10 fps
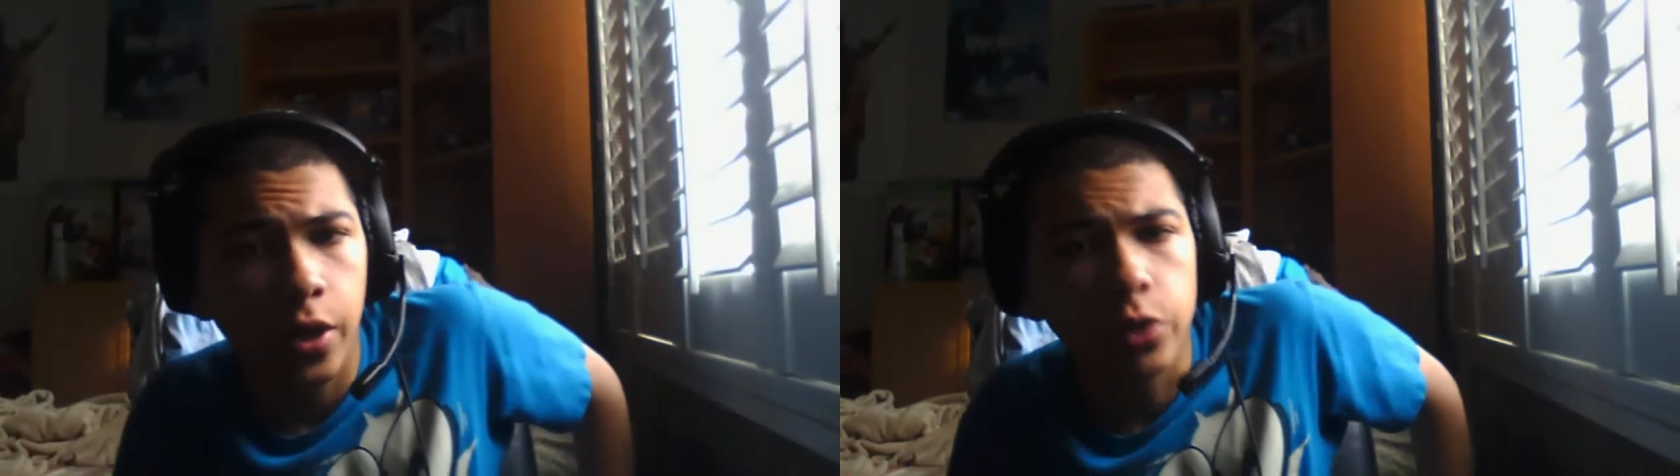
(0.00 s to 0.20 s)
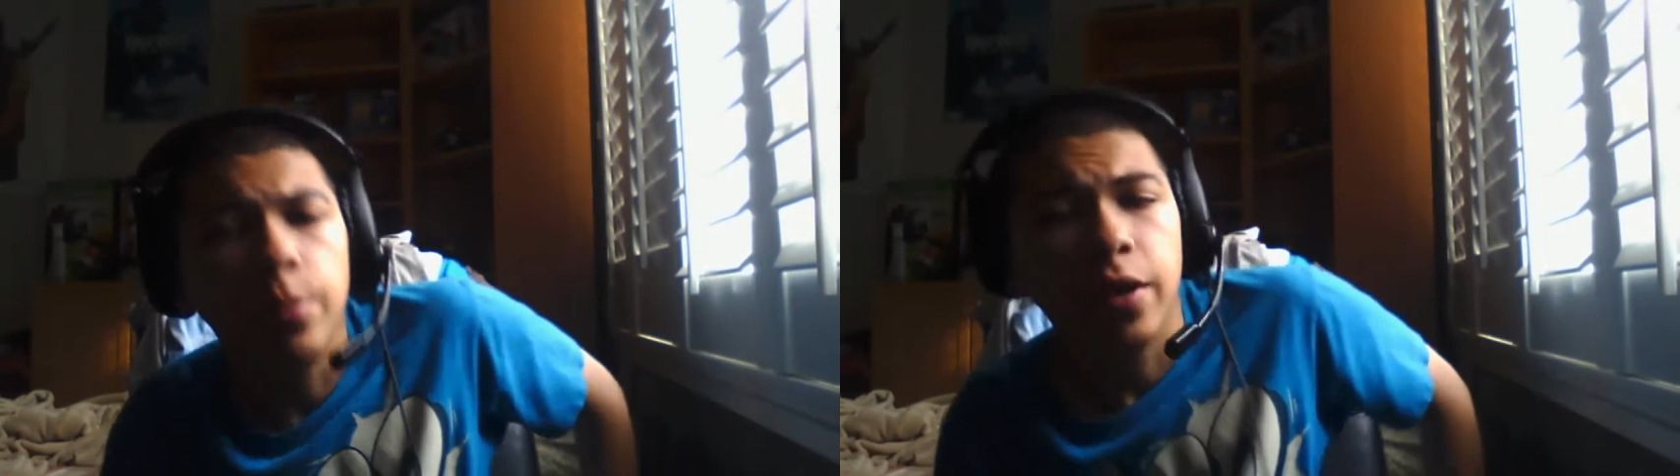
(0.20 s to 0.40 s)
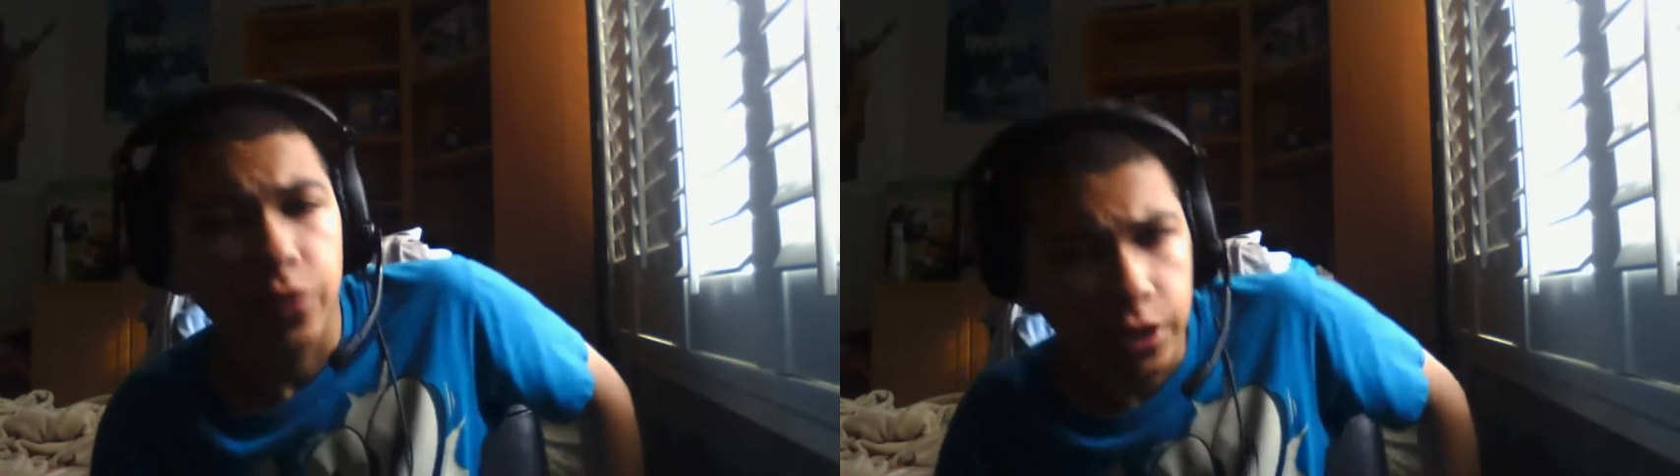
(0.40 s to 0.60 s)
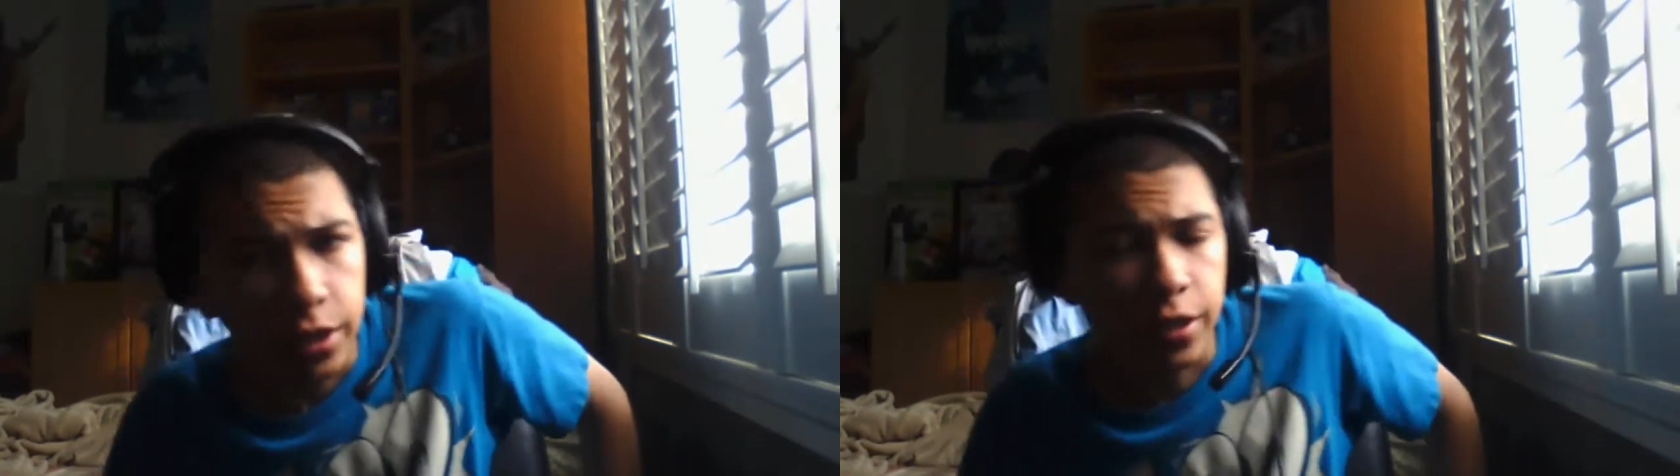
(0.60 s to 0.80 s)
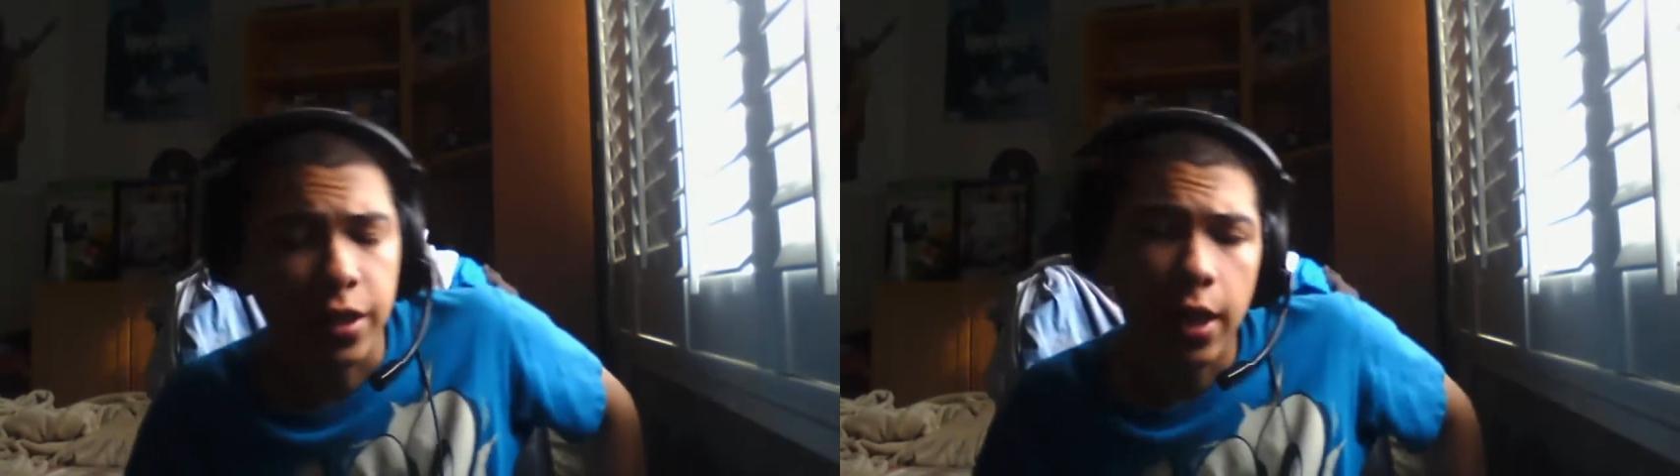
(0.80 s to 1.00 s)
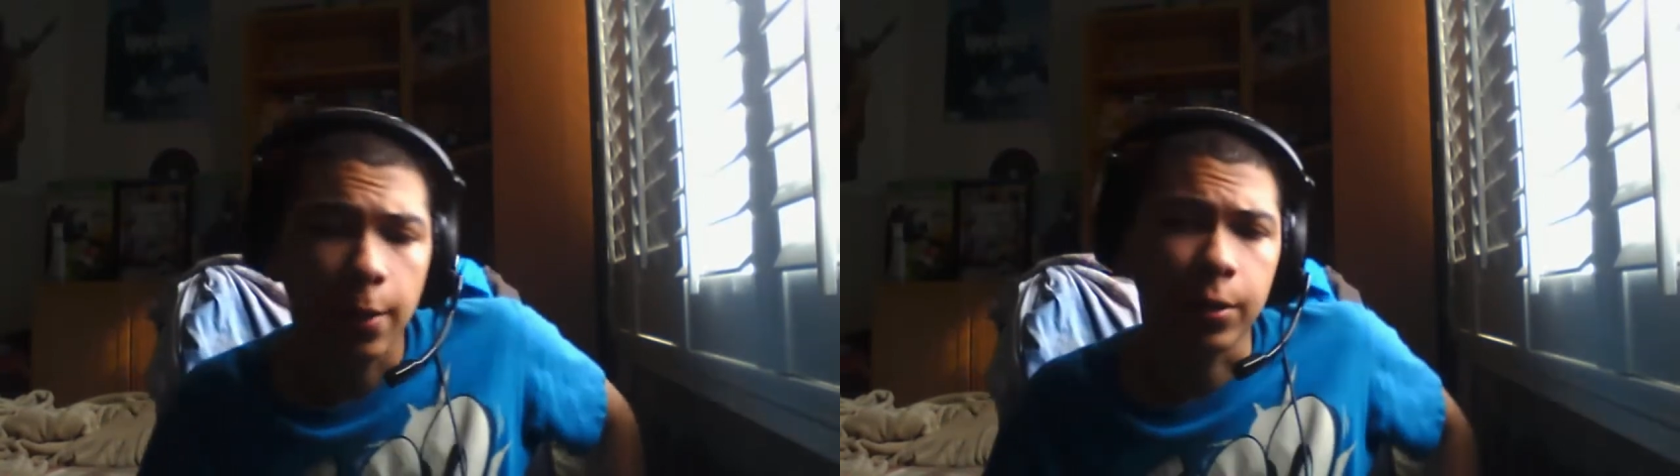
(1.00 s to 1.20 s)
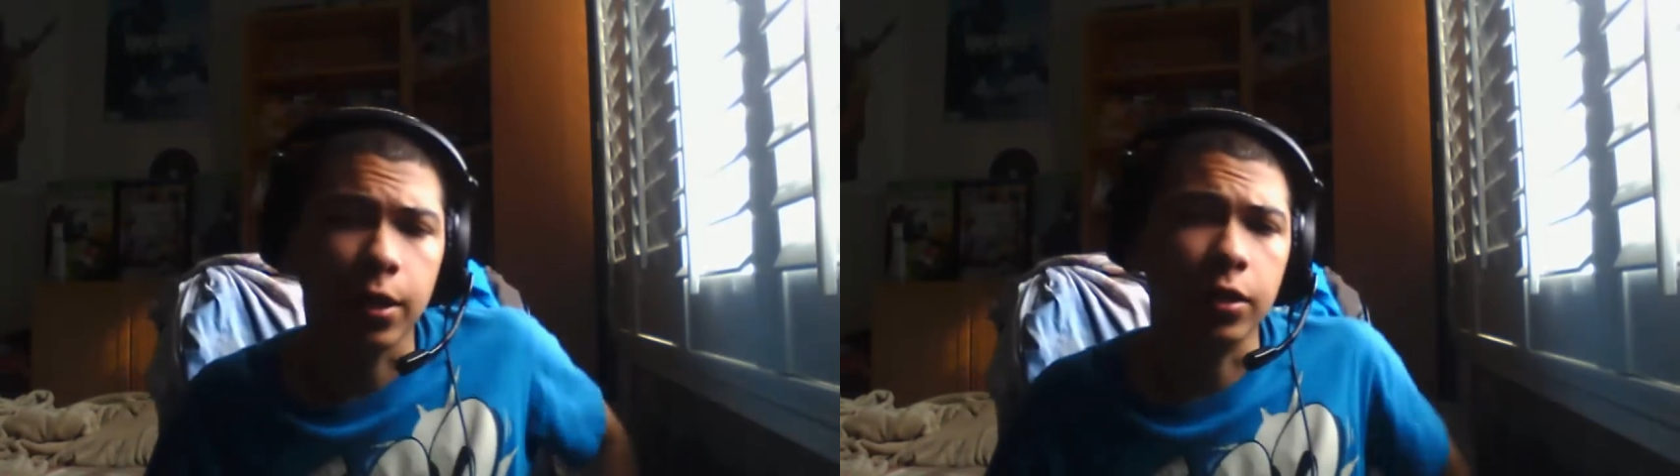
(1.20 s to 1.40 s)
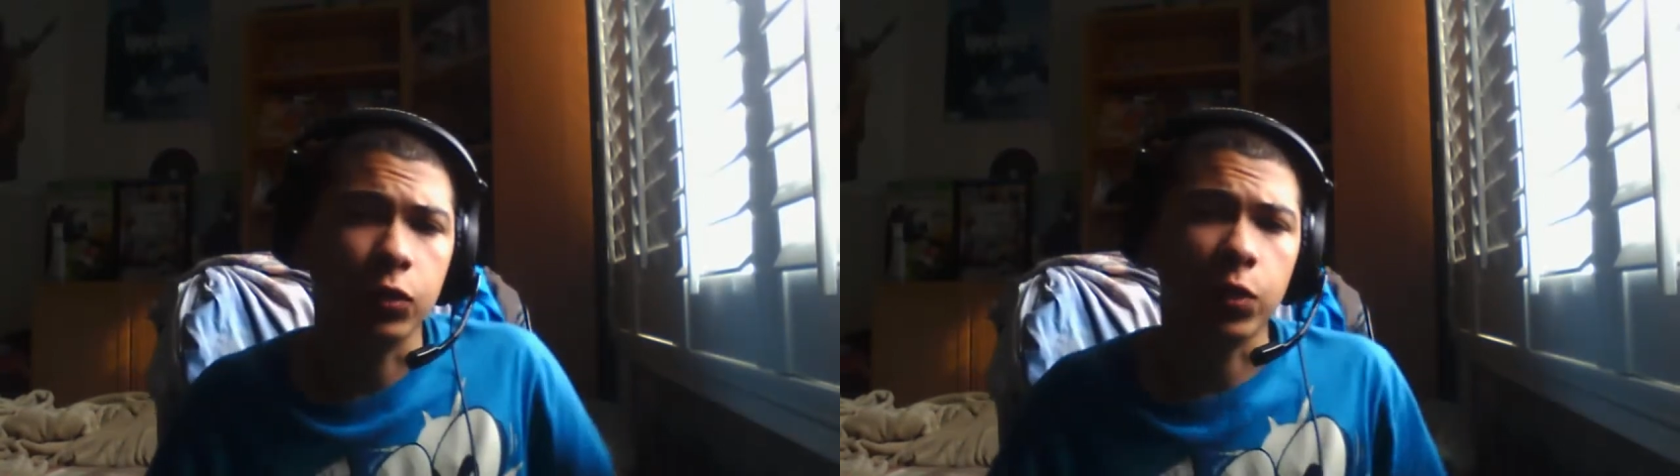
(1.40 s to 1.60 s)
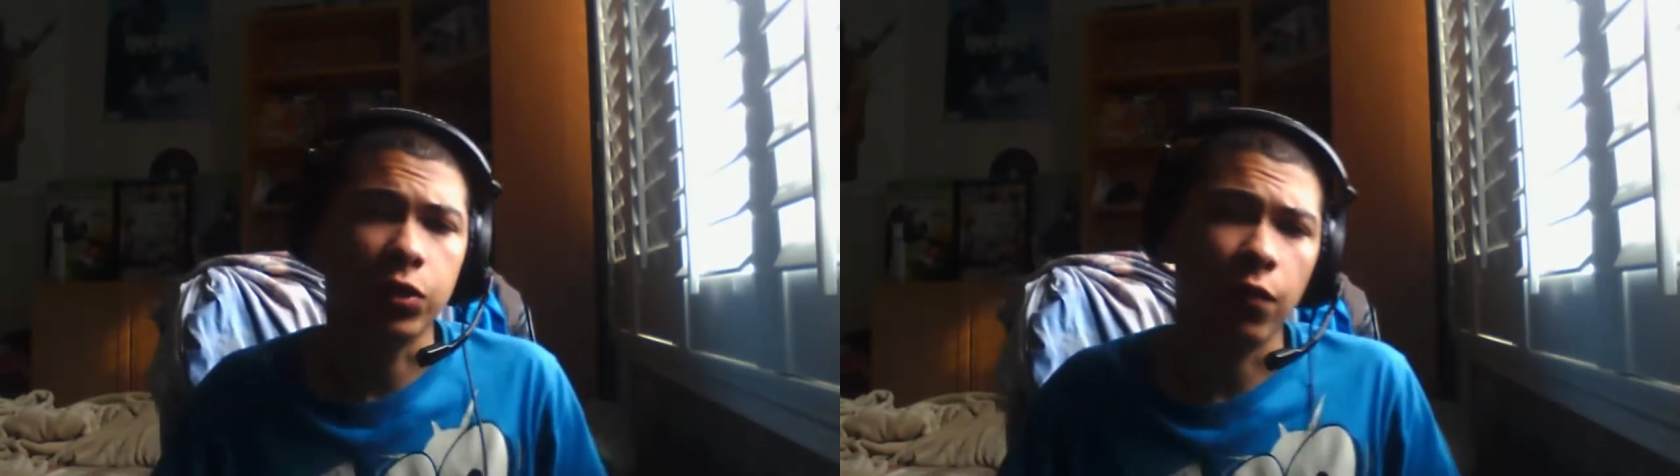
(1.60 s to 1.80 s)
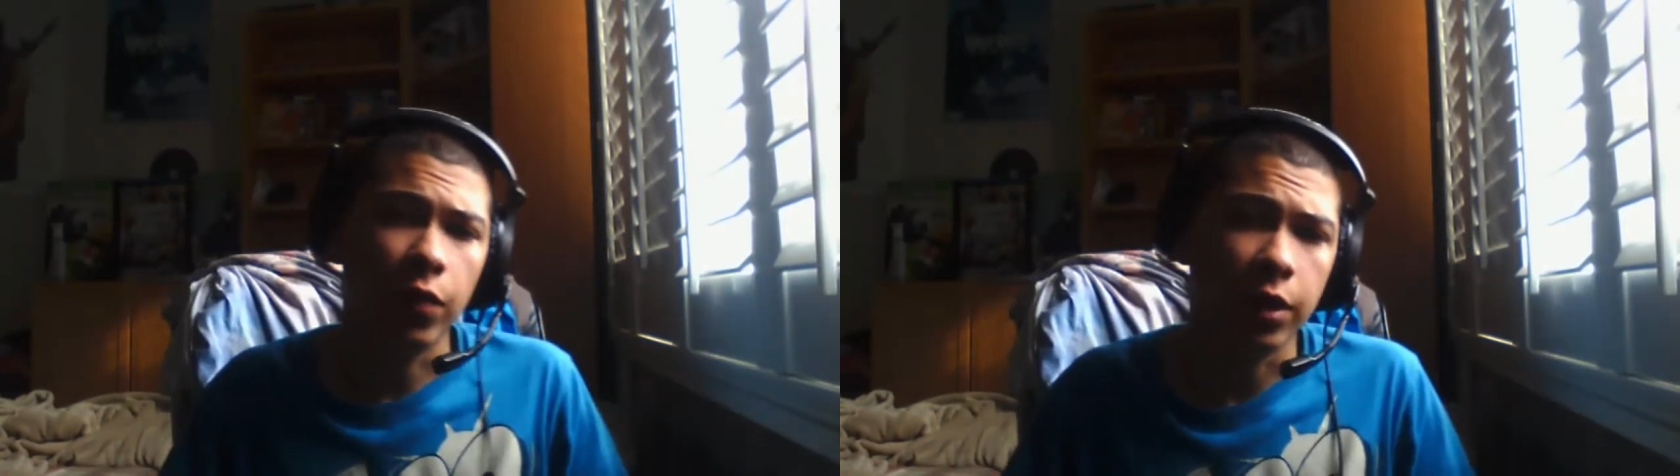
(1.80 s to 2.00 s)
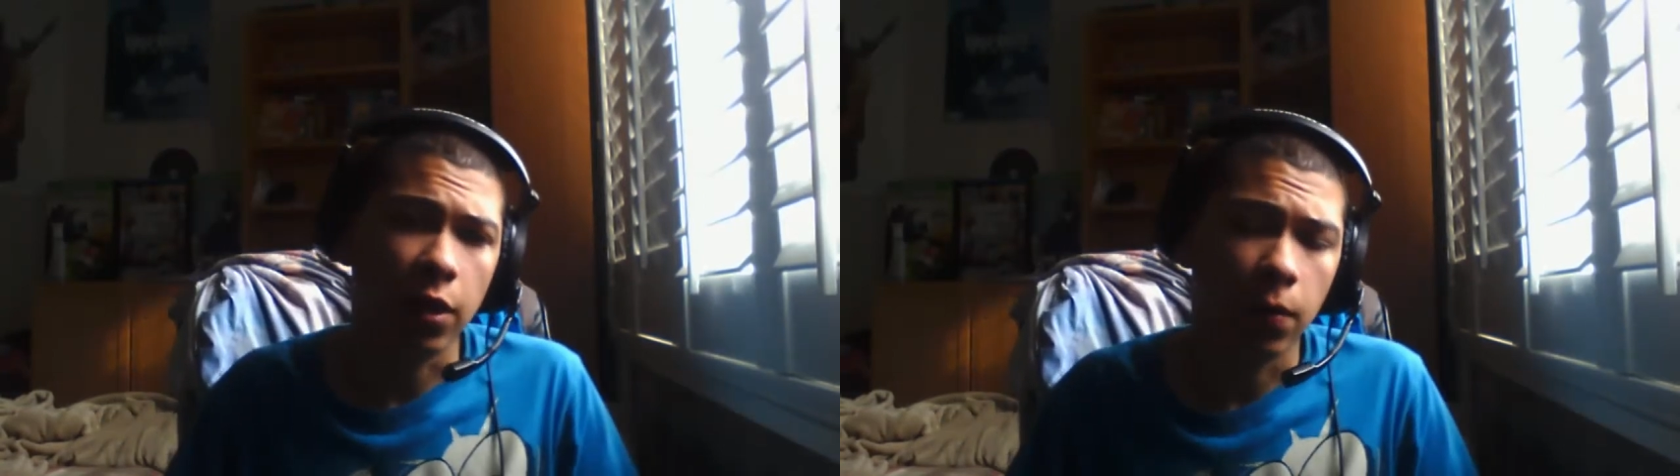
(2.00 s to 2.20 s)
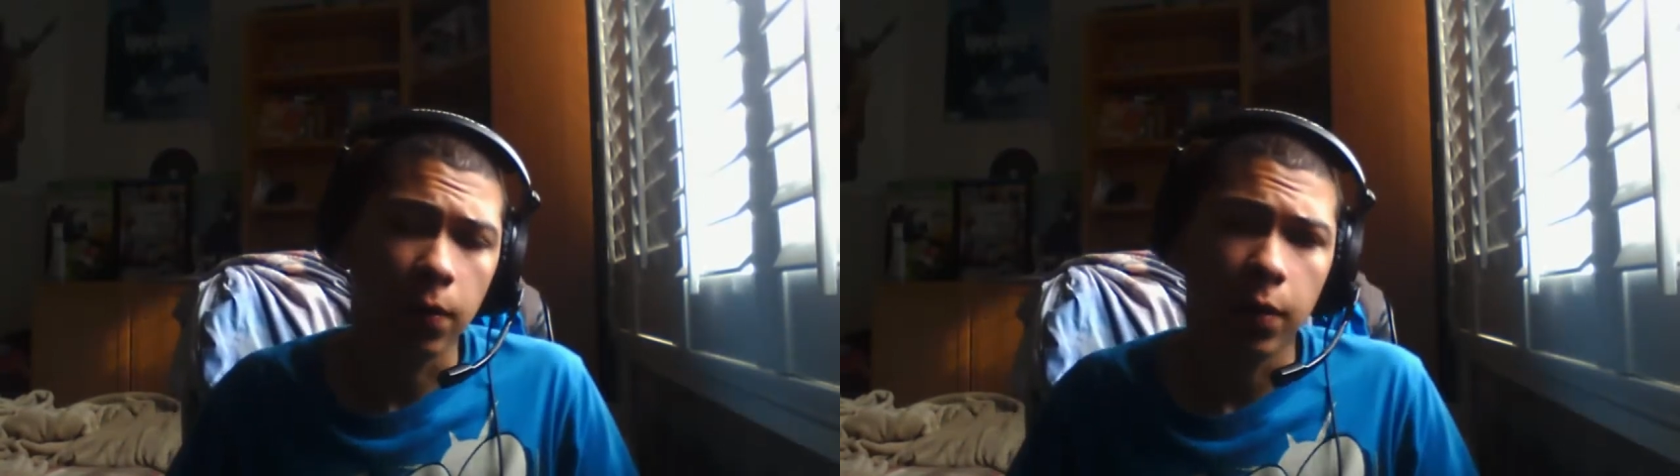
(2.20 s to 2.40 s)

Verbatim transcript: You may have seen Epicator's recent video